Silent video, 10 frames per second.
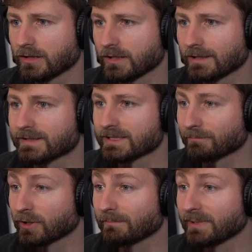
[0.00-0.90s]
This is a
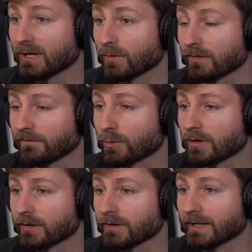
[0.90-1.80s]
pretty big order.
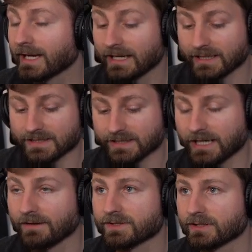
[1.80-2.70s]
490 is
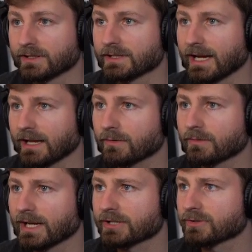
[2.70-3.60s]
tough, so I don't
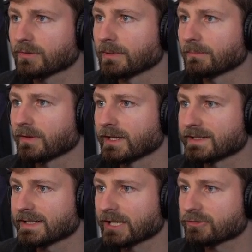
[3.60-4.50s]
actually remember the
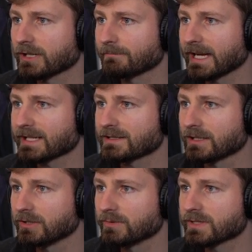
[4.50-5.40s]
exact trade packs that
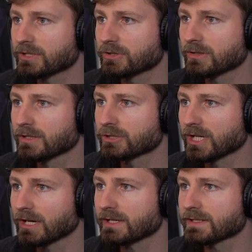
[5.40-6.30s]
use the cherries.